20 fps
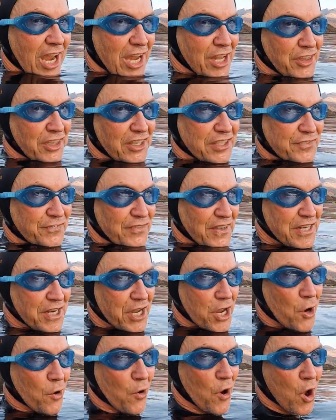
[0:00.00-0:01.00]
In this
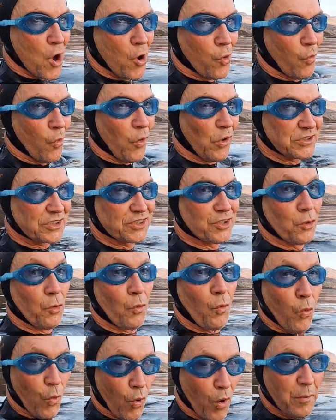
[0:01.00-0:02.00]
video, what's the
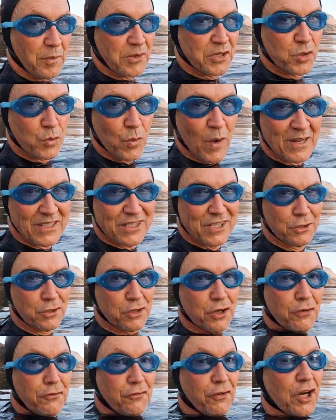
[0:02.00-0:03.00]
warmest
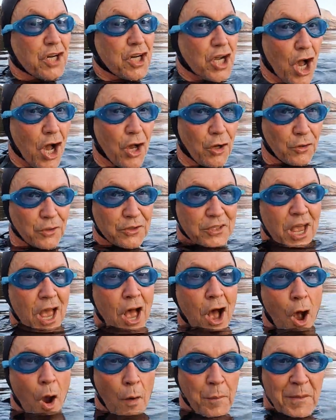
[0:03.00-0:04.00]
wetsuit for cold
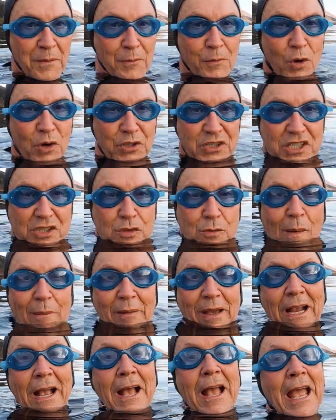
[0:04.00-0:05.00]
open water
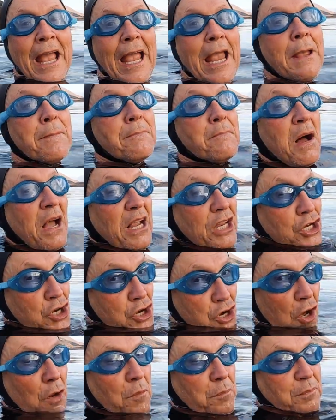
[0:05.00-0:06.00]
swimming? It might
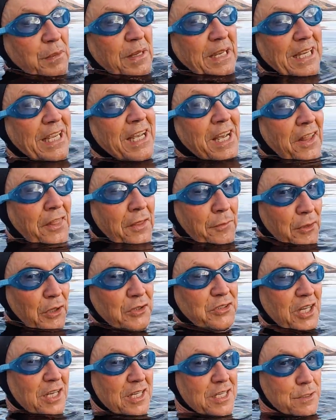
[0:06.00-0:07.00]
not be the
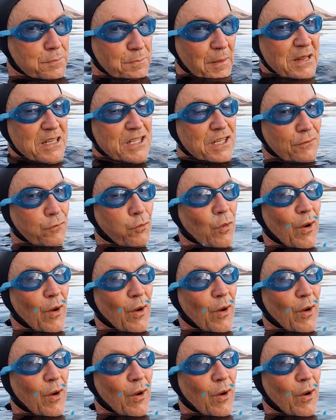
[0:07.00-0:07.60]
most expensive